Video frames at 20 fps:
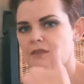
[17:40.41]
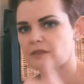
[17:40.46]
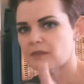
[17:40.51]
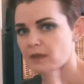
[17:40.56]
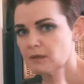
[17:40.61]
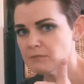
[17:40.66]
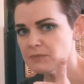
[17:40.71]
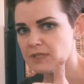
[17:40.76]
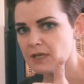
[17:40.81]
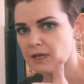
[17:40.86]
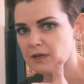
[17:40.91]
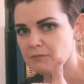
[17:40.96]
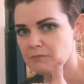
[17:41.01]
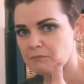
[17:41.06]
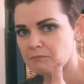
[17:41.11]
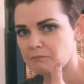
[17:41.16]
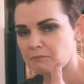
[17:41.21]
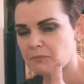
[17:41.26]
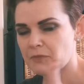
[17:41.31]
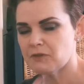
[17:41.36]
thumbs up
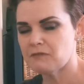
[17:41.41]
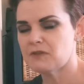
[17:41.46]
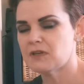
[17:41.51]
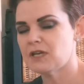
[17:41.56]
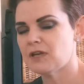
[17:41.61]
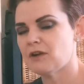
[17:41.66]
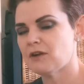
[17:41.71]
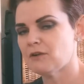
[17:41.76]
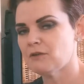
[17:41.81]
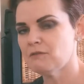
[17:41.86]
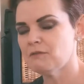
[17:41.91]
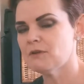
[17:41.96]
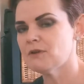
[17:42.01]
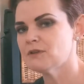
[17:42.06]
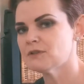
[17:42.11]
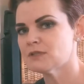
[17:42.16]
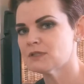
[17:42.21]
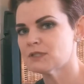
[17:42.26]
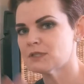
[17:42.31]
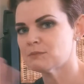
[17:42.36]
the video,
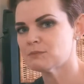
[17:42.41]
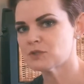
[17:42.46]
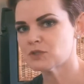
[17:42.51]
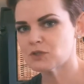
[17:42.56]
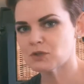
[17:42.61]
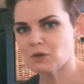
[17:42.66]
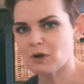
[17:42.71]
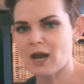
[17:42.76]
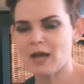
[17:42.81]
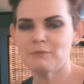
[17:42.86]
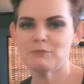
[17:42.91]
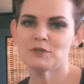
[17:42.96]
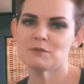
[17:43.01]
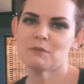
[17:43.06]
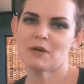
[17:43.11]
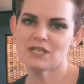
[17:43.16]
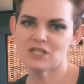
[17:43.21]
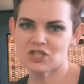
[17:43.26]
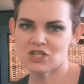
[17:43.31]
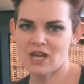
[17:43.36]
subscribe to
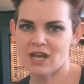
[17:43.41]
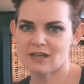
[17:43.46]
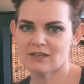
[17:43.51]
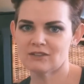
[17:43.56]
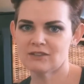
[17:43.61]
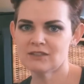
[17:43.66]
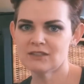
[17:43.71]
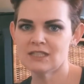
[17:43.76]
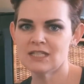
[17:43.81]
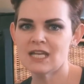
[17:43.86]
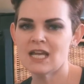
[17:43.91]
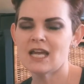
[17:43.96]
my channel,